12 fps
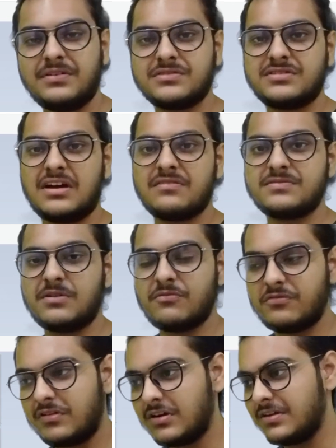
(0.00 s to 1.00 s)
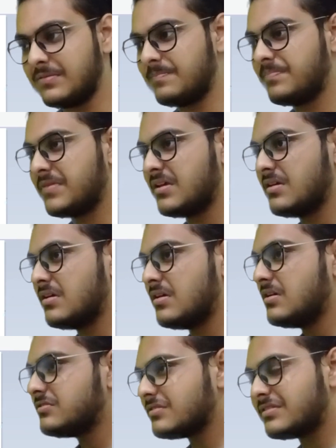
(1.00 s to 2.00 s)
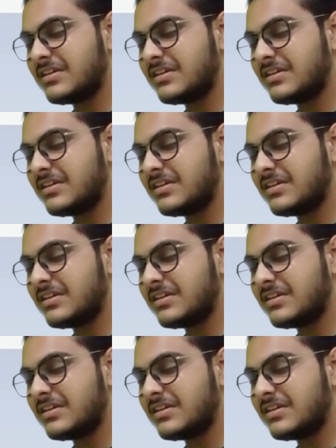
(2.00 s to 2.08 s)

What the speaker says: we used to have some fun. So